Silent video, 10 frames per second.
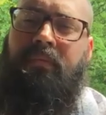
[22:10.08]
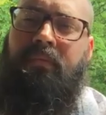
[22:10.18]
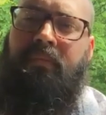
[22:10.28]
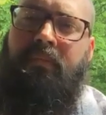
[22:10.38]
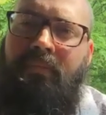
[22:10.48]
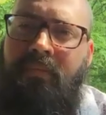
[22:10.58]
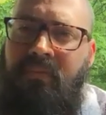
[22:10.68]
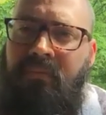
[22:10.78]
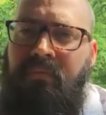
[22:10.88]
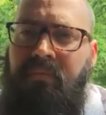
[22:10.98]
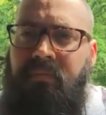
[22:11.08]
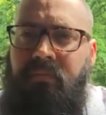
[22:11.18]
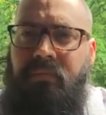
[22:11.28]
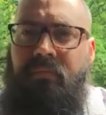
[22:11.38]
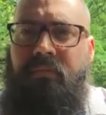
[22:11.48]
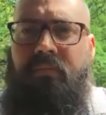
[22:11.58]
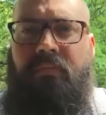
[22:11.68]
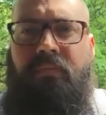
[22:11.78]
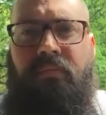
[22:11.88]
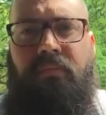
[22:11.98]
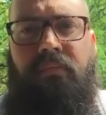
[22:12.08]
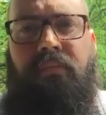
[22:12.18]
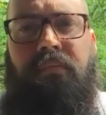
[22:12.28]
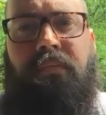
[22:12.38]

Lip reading: we're going to use some different software.